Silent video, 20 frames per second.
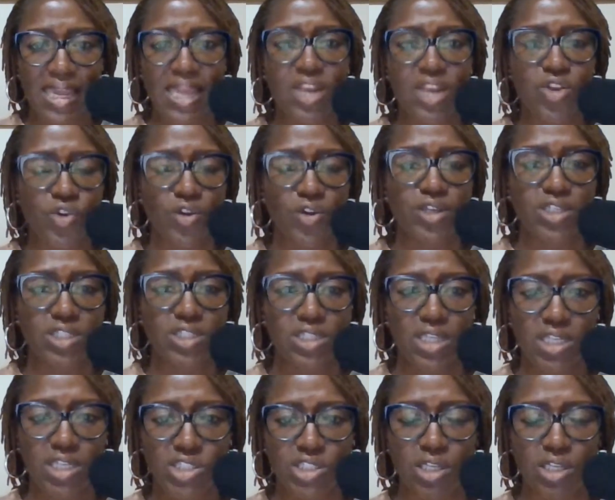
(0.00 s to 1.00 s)
in your
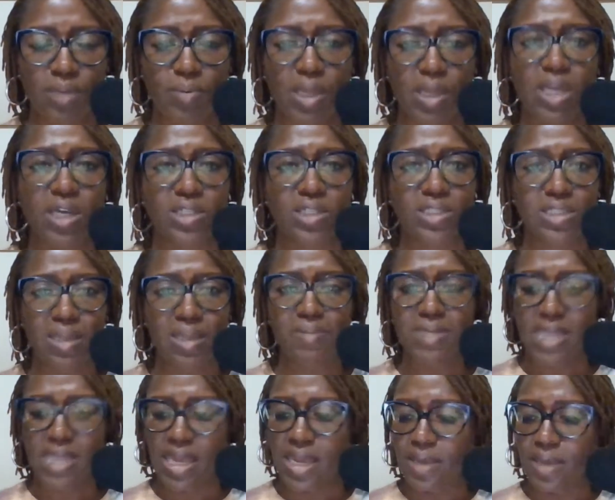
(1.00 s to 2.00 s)
decision, because
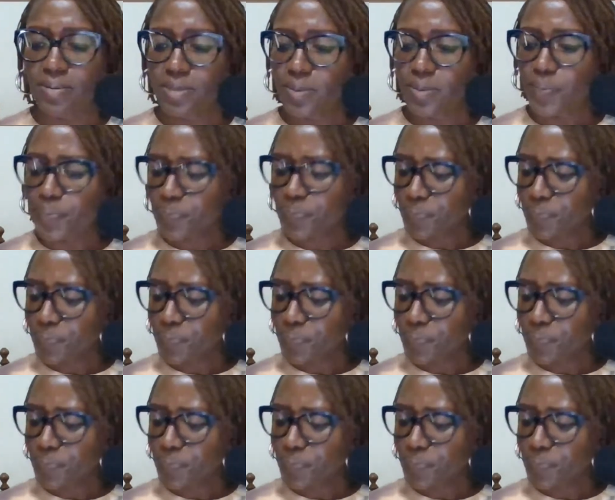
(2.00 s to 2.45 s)
sometimes,